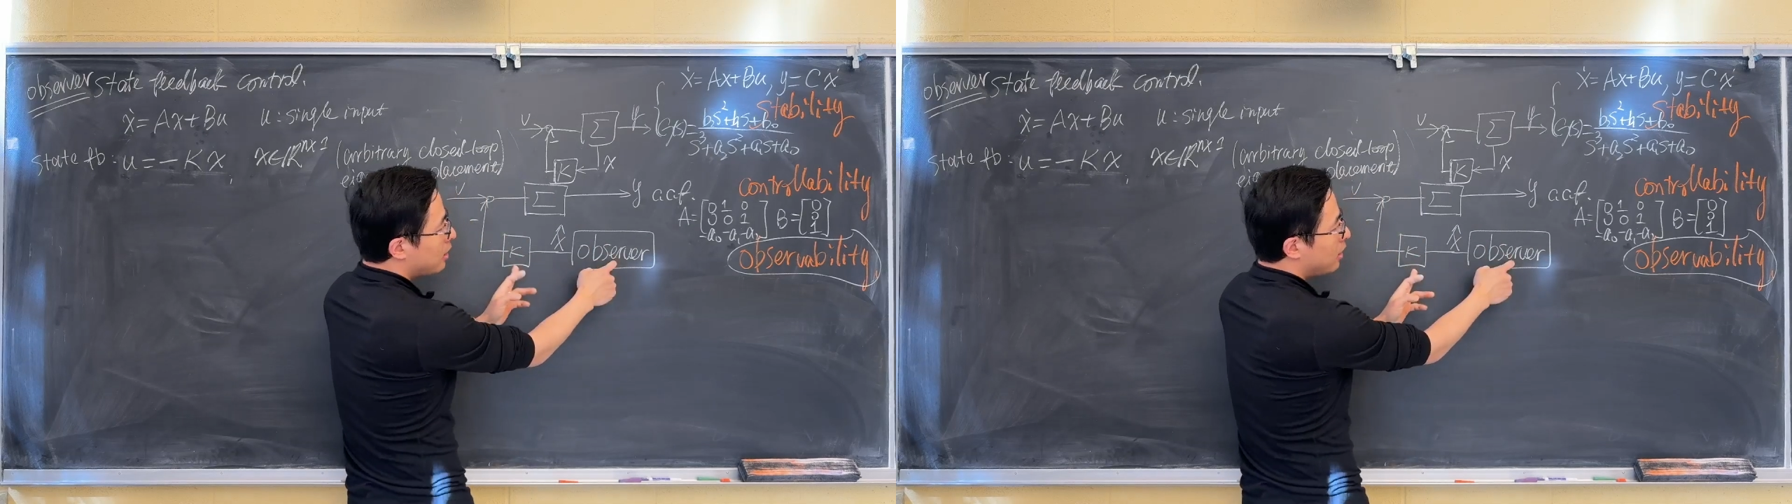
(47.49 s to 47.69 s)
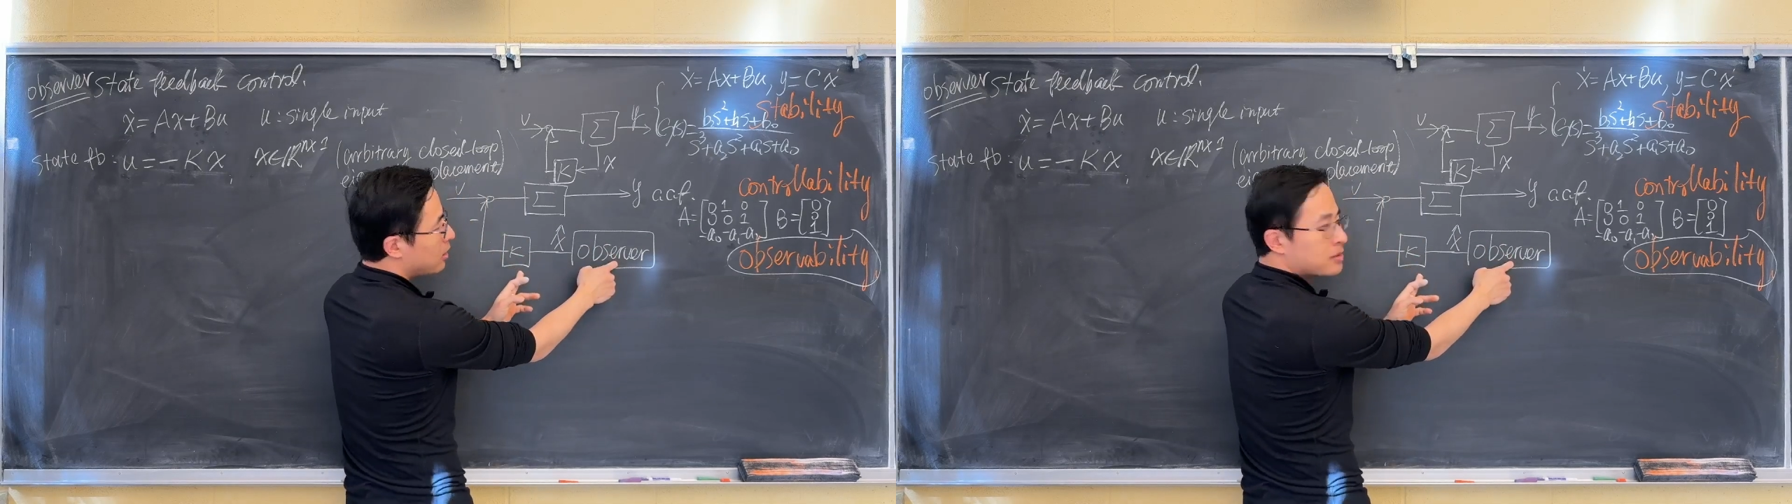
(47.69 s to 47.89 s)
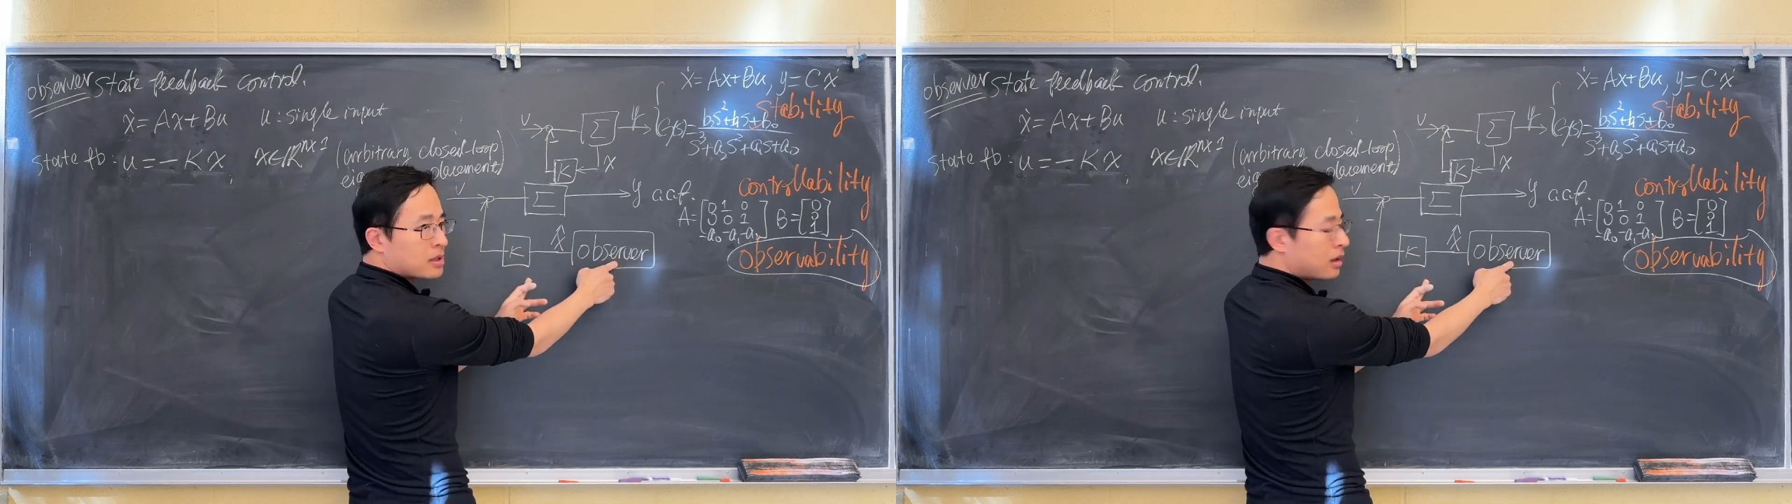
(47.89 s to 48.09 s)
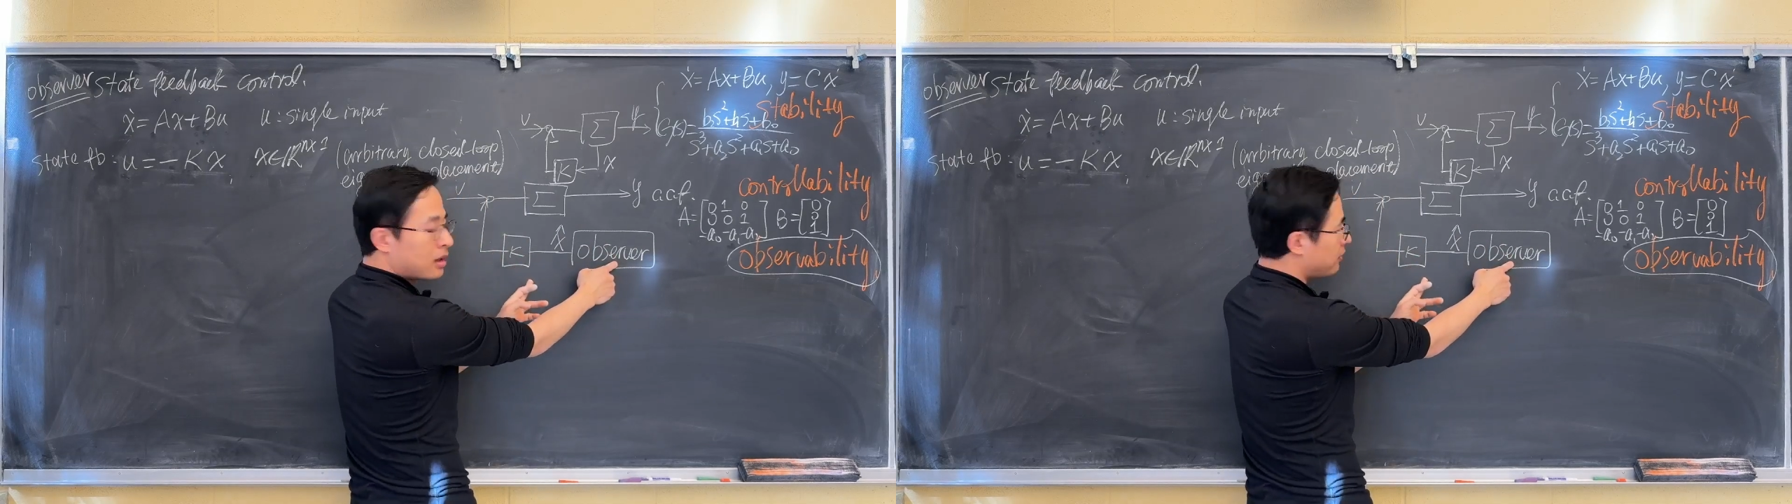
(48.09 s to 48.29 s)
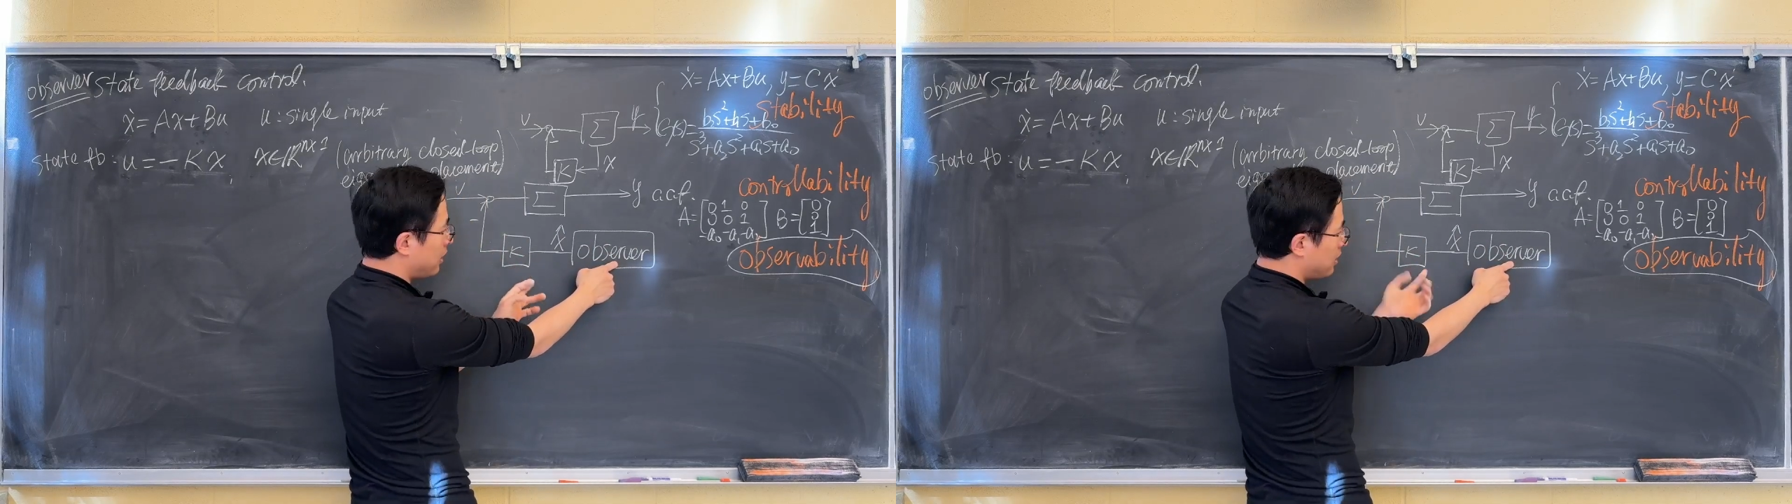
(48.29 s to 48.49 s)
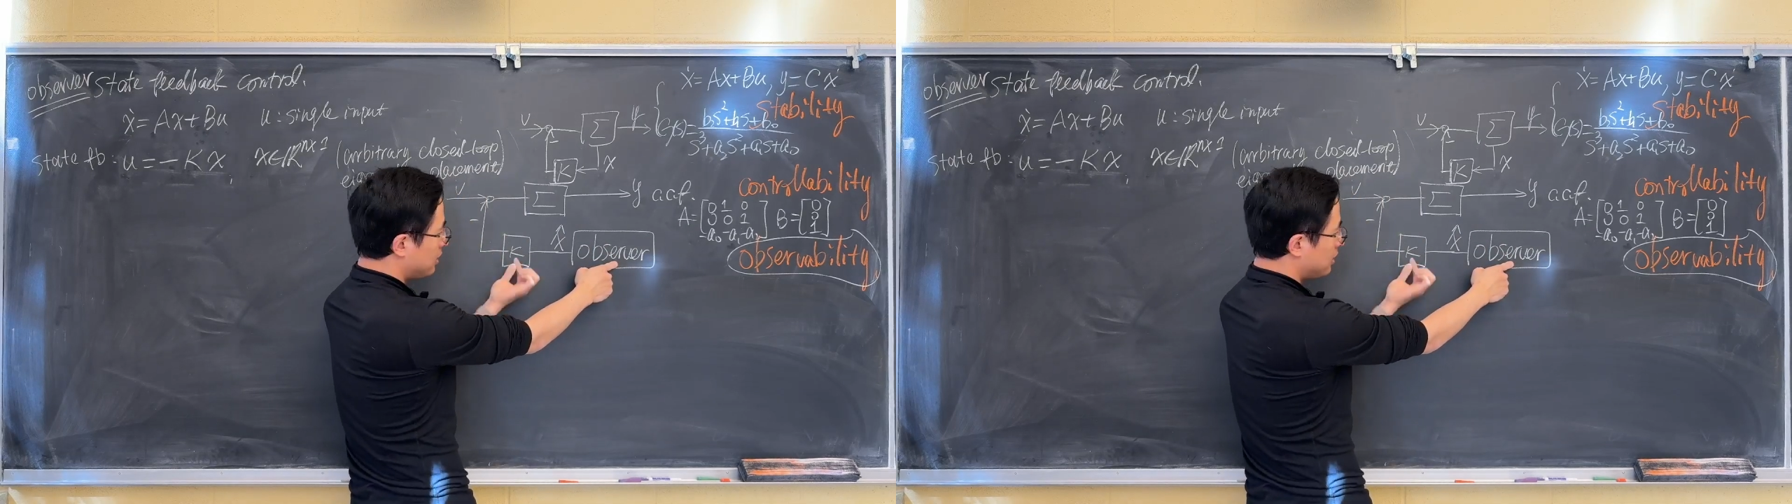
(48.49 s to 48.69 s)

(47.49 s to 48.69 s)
observer